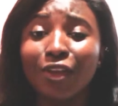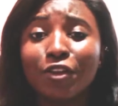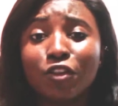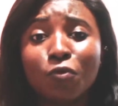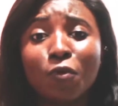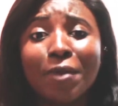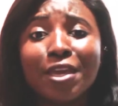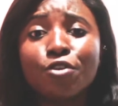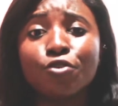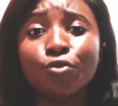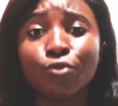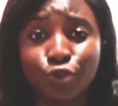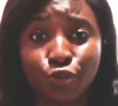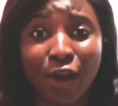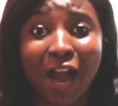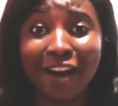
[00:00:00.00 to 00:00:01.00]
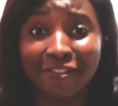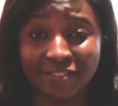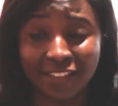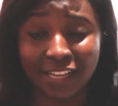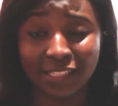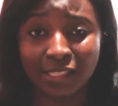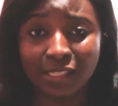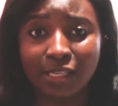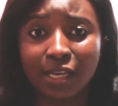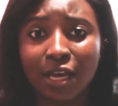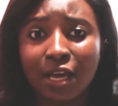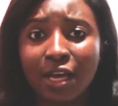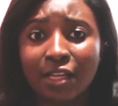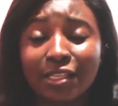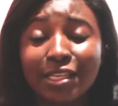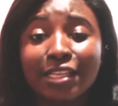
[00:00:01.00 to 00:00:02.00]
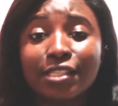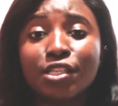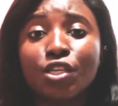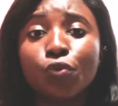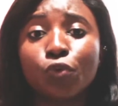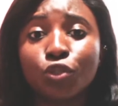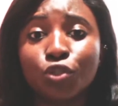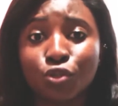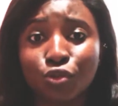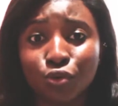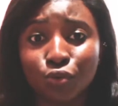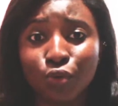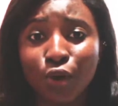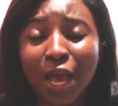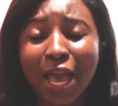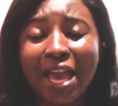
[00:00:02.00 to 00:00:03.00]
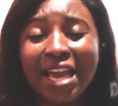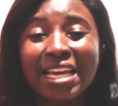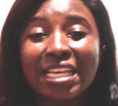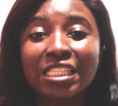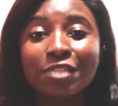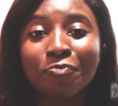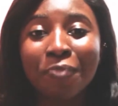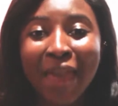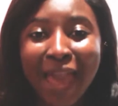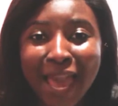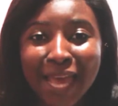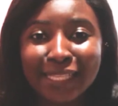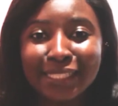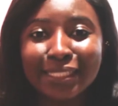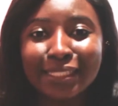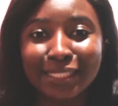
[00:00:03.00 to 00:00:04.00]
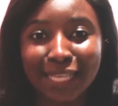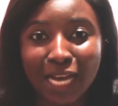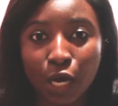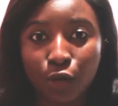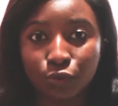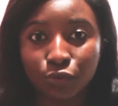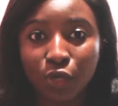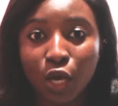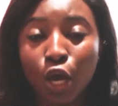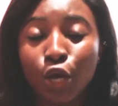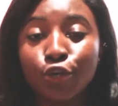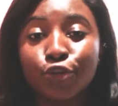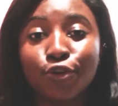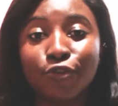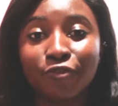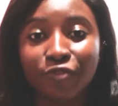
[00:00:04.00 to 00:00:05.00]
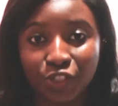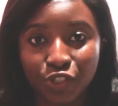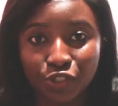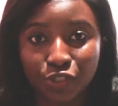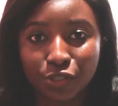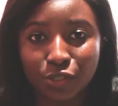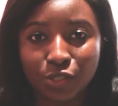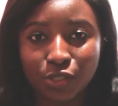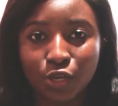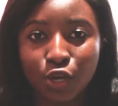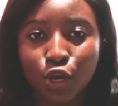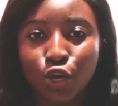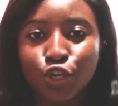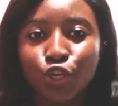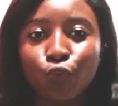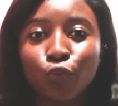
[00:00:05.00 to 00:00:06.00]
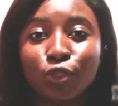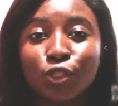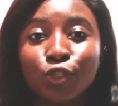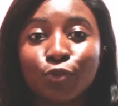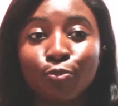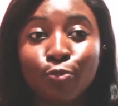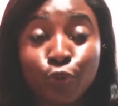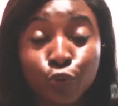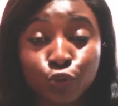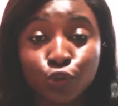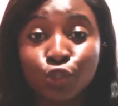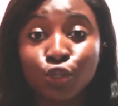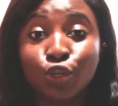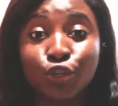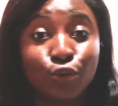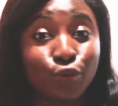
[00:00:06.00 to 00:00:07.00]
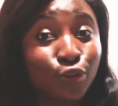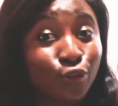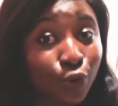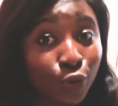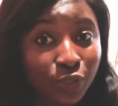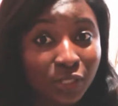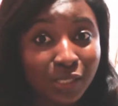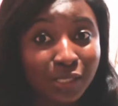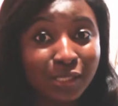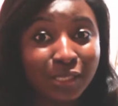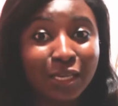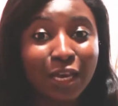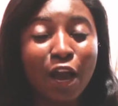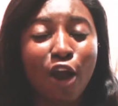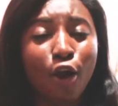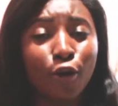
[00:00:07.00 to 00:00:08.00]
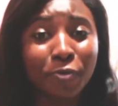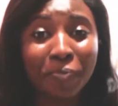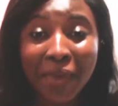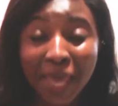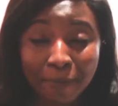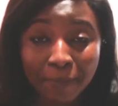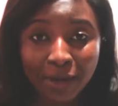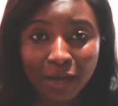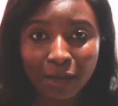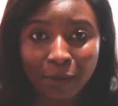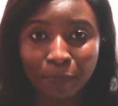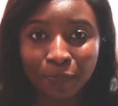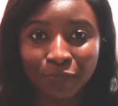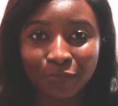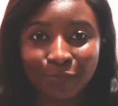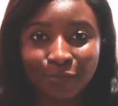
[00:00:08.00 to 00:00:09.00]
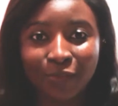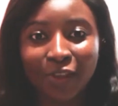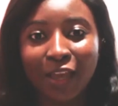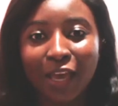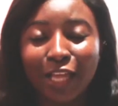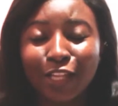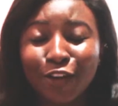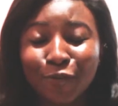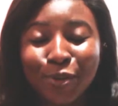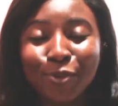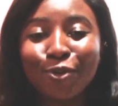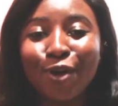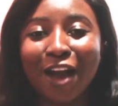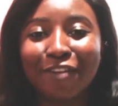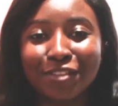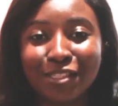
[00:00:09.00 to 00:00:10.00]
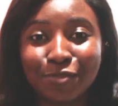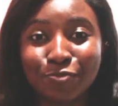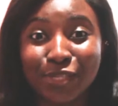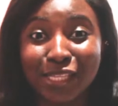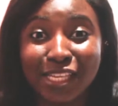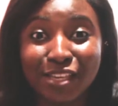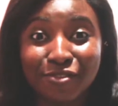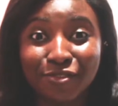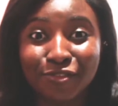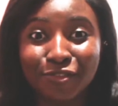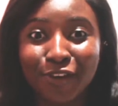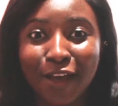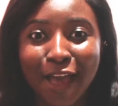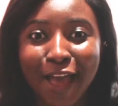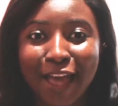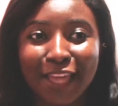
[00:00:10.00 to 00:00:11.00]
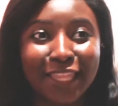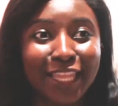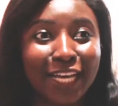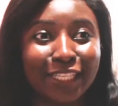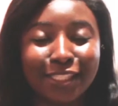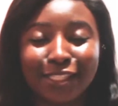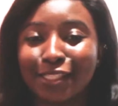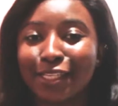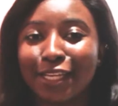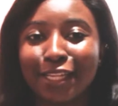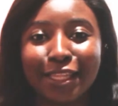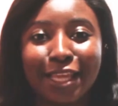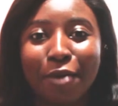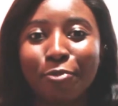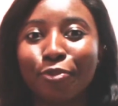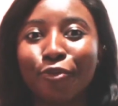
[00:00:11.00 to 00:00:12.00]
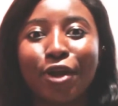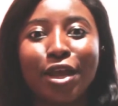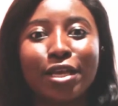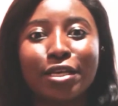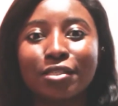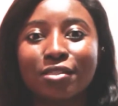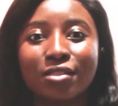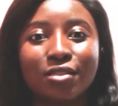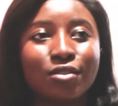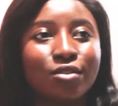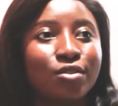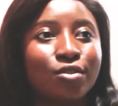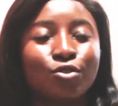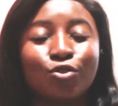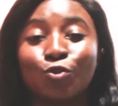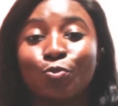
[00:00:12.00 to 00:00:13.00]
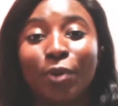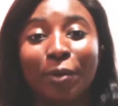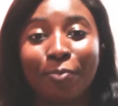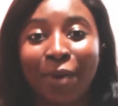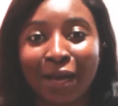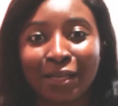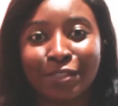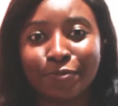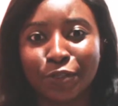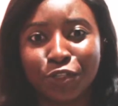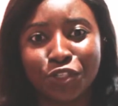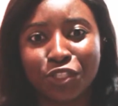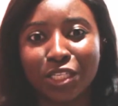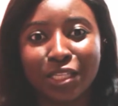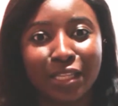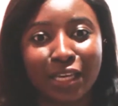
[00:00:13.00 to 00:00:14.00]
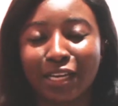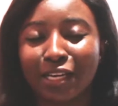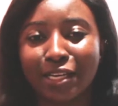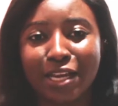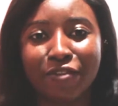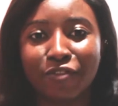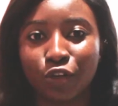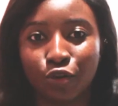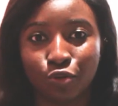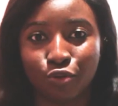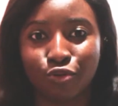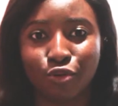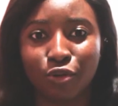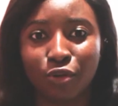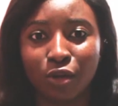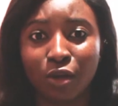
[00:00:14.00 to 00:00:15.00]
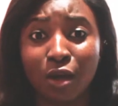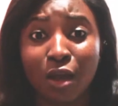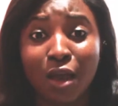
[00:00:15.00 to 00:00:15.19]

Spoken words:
The moment you have that, the next thing you want to do is pen down your visions. You want to put your thoughts on paper. A lot of people have this belief that their brain is this super packed machine that can never go wrong.